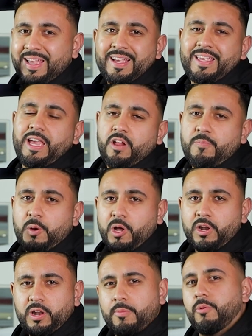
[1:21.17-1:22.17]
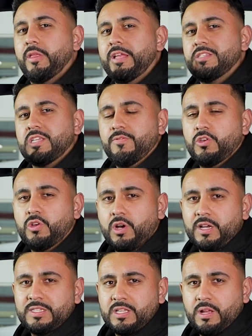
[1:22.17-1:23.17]
Again, I've partnered up with them to give you
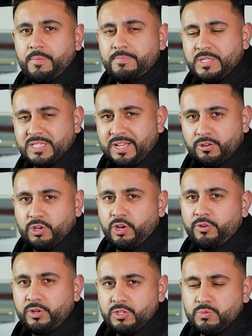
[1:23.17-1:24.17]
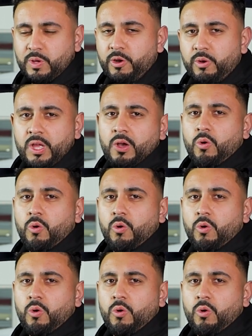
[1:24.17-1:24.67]
guys a discount code as well.